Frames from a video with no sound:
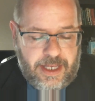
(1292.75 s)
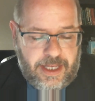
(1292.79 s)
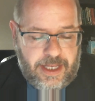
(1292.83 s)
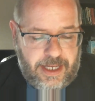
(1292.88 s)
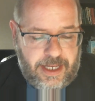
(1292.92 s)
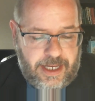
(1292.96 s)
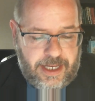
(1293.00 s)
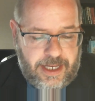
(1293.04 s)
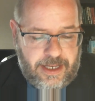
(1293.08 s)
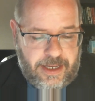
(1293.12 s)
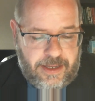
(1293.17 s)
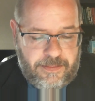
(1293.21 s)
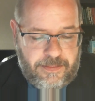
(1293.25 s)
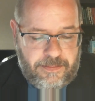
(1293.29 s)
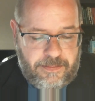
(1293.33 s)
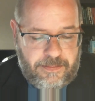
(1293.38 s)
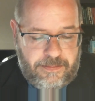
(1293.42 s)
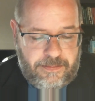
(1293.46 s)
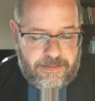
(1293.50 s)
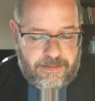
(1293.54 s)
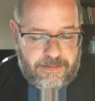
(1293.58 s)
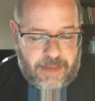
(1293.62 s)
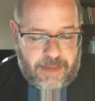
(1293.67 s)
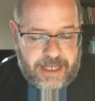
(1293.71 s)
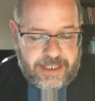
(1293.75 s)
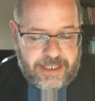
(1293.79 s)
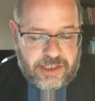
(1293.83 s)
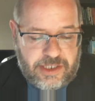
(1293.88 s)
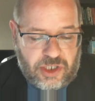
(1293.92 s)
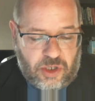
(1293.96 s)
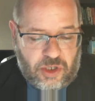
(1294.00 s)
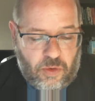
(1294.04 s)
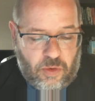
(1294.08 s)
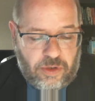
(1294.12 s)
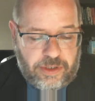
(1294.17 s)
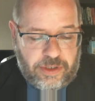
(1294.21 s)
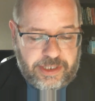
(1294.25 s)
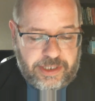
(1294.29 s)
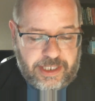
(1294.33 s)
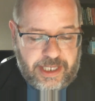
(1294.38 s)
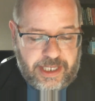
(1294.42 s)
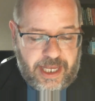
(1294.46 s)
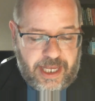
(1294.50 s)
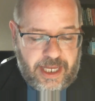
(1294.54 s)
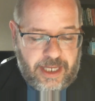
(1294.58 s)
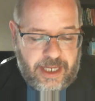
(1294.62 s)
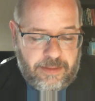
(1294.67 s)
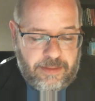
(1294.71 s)
My score in the
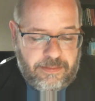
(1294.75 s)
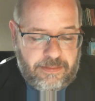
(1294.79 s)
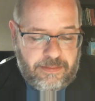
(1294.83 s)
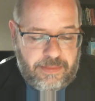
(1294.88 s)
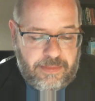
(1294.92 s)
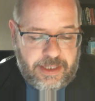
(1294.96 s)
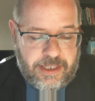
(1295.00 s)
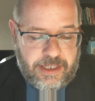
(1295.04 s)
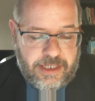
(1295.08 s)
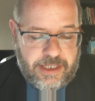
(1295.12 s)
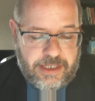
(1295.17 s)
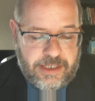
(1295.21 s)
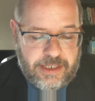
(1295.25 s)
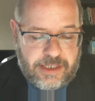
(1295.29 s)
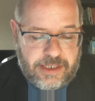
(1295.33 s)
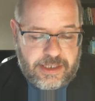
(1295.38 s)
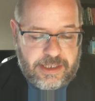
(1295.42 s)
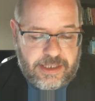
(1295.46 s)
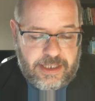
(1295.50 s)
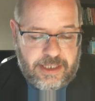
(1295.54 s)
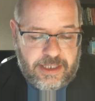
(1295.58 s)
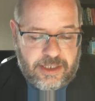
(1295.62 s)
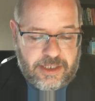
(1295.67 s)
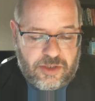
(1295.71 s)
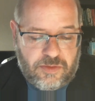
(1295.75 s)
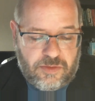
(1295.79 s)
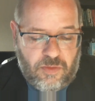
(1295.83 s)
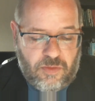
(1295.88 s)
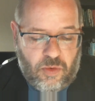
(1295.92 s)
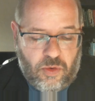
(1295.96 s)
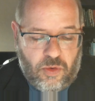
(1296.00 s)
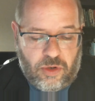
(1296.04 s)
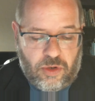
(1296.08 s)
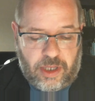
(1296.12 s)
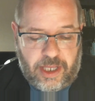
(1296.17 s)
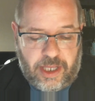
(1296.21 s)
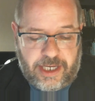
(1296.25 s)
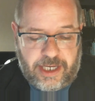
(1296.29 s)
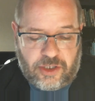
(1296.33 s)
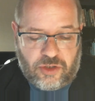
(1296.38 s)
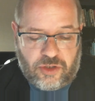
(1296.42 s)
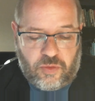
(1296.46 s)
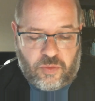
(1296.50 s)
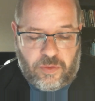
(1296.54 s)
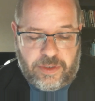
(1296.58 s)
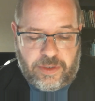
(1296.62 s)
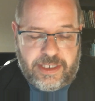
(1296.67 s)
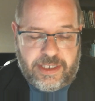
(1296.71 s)
game is more like
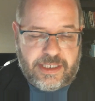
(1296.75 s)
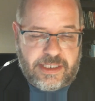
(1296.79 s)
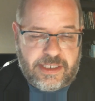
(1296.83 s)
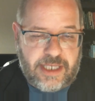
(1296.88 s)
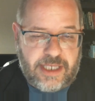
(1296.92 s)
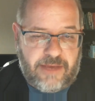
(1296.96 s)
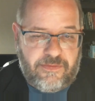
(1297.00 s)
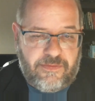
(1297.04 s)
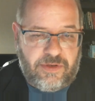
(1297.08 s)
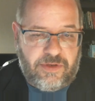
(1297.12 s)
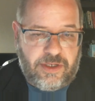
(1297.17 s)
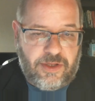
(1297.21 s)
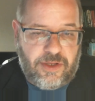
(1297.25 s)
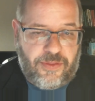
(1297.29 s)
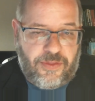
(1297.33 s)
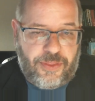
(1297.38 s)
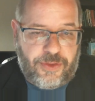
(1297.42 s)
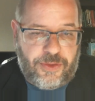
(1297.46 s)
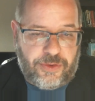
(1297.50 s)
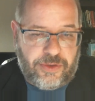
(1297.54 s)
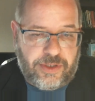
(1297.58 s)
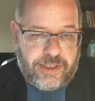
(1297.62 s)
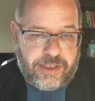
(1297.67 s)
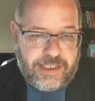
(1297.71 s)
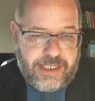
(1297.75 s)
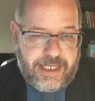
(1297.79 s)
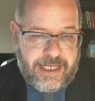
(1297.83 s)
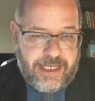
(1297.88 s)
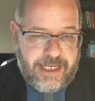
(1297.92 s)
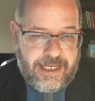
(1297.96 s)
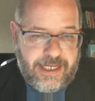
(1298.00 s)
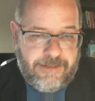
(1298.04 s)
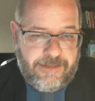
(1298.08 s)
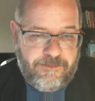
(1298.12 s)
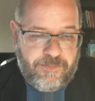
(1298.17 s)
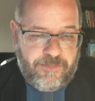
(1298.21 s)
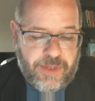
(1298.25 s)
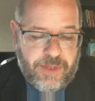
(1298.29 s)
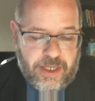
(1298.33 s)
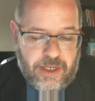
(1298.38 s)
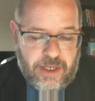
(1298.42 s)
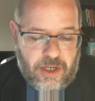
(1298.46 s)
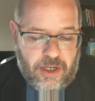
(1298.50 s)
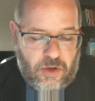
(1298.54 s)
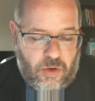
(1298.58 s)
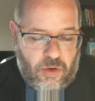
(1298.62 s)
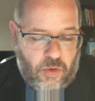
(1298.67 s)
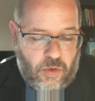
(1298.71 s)
27-13
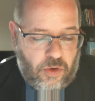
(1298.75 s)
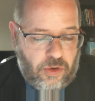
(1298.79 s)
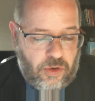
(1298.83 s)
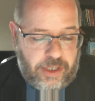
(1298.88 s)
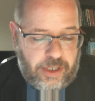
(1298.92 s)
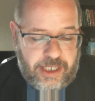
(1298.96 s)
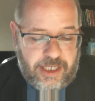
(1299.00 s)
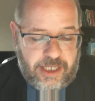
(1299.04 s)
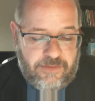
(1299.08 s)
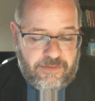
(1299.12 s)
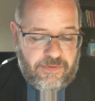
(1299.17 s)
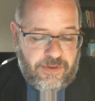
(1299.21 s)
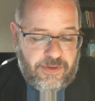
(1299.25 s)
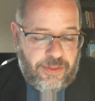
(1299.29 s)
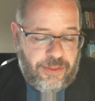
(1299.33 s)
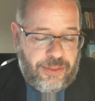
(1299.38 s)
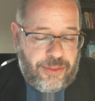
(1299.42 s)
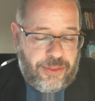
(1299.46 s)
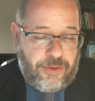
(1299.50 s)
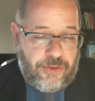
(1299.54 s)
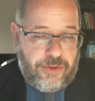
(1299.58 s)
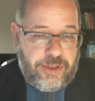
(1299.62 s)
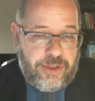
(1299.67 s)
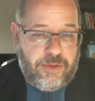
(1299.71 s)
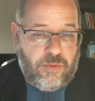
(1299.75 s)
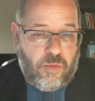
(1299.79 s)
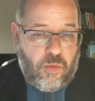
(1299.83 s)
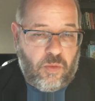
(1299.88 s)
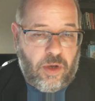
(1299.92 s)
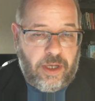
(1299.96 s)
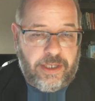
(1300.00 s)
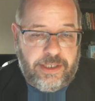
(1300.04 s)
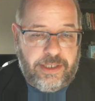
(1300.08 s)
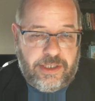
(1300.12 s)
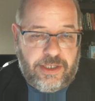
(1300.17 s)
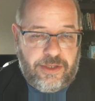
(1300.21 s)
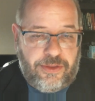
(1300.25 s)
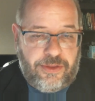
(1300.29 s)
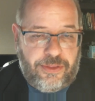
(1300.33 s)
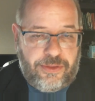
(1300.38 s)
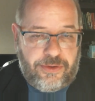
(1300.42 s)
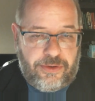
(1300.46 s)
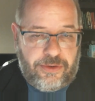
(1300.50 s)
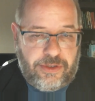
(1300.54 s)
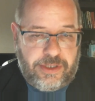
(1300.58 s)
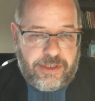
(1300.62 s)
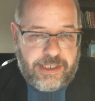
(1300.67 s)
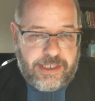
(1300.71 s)
or even
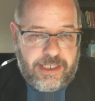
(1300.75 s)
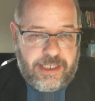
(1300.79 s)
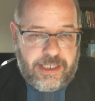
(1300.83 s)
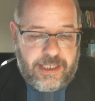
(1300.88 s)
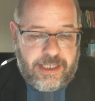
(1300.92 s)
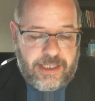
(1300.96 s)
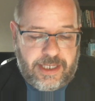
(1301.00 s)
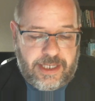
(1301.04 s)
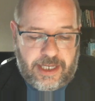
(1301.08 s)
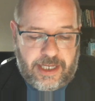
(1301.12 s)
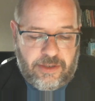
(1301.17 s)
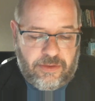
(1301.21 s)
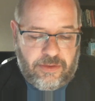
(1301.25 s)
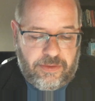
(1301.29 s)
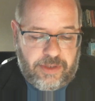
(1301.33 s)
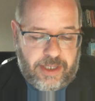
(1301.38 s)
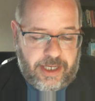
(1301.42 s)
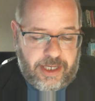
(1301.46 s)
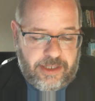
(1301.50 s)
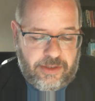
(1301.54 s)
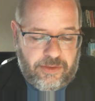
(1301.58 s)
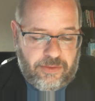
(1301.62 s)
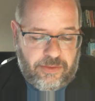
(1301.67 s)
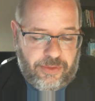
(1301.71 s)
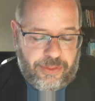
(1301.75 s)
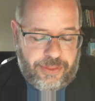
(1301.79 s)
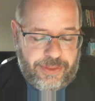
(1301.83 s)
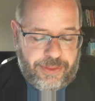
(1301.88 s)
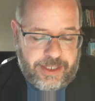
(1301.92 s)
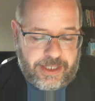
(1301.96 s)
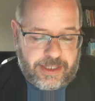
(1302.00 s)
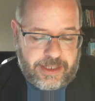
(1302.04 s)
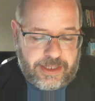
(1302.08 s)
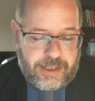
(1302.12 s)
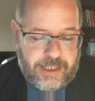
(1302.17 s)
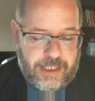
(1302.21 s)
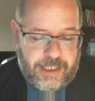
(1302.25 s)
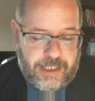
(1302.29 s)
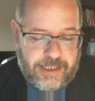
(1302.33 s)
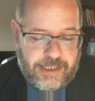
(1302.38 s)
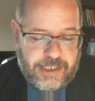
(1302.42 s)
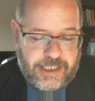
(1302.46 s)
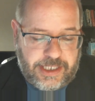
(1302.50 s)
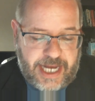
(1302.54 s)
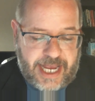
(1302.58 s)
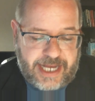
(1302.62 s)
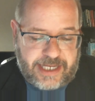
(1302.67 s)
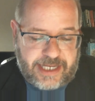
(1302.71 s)
31-13. I don't think that
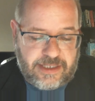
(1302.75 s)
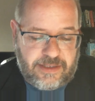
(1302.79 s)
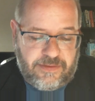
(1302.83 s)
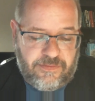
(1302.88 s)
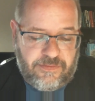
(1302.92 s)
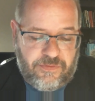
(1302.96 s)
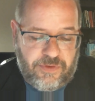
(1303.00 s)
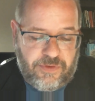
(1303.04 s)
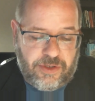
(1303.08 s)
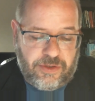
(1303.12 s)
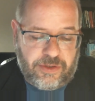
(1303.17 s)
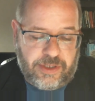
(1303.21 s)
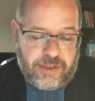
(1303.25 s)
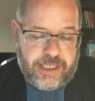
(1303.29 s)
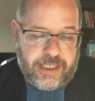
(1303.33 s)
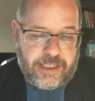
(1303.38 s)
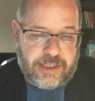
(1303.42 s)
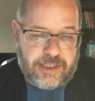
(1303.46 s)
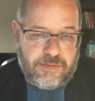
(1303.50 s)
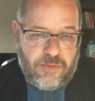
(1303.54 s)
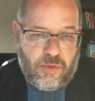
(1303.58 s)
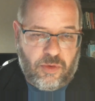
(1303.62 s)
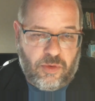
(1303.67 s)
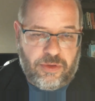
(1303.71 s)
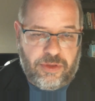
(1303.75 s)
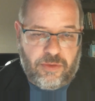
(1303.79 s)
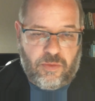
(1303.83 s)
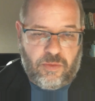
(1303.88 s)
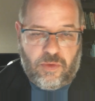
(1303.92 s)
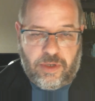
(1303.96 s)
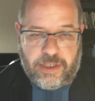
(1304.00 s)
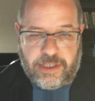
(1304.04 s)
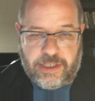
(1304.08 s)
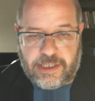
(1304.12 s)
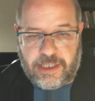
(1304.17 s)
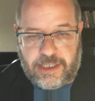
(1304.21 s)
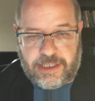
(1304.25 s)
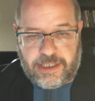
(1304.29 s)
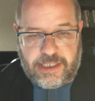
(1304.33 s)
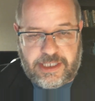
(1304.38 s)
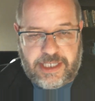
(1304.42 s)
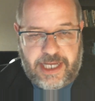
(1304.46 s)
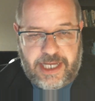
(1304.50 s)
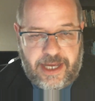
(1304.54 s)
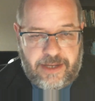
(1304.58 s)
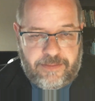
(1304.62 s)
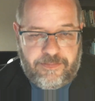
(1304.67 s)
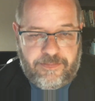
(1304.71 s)
Jacksonville gets more than 1
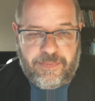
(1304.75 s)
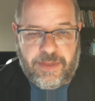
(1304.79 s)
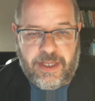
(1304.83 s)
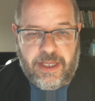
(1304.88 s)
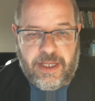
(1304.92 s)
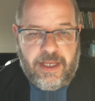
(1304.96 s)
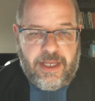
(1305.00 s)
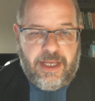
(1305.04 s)
touchdown.